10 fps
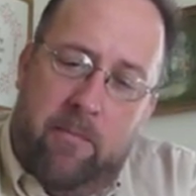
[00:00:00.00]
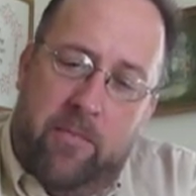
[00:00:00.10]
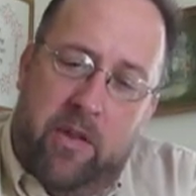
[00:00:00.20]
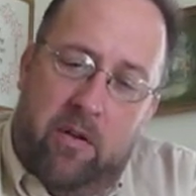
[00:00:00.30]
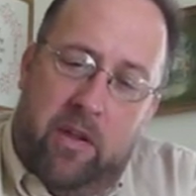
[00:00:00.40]

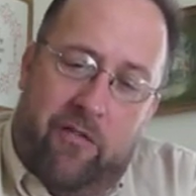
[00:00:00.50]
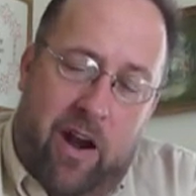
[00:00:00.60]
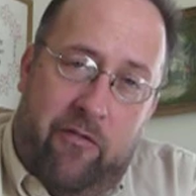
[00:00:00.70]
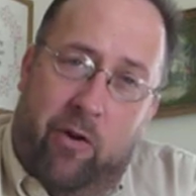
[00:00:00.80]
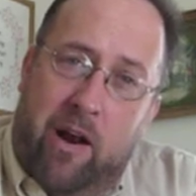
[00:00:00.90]
You'll never
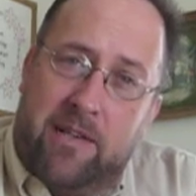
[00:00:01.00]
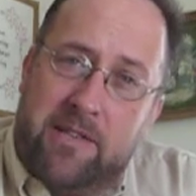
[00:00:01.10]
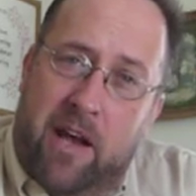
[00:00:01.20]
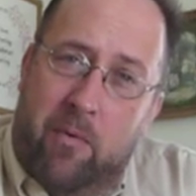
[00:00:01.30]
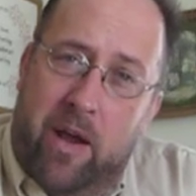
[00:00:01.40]
have regrets
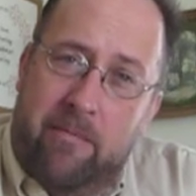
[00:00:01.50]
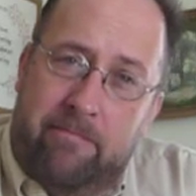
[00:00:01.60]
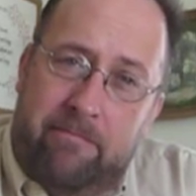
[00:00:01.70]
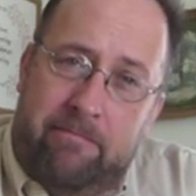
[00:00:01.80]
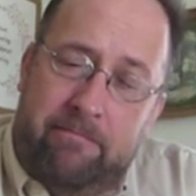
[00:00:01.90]
that way.
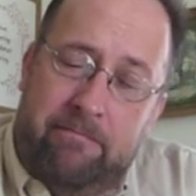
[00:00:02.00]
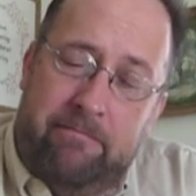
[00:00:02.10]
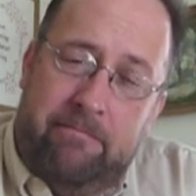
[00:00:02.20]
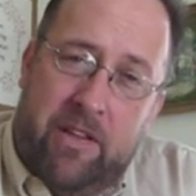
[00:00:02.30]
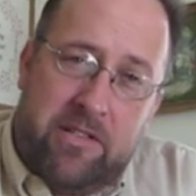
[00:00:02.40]

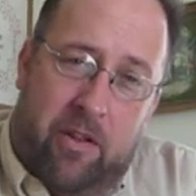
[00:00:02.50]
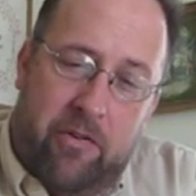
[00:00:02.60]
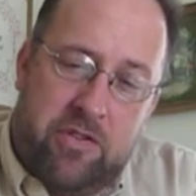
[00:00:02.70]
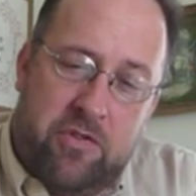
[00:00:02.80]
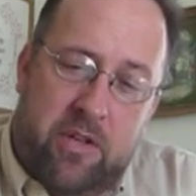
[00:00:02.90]
That's all there
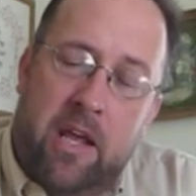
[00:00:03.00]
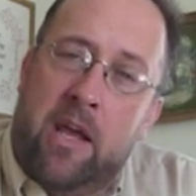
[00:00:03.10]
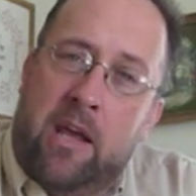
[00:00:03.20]
is to it.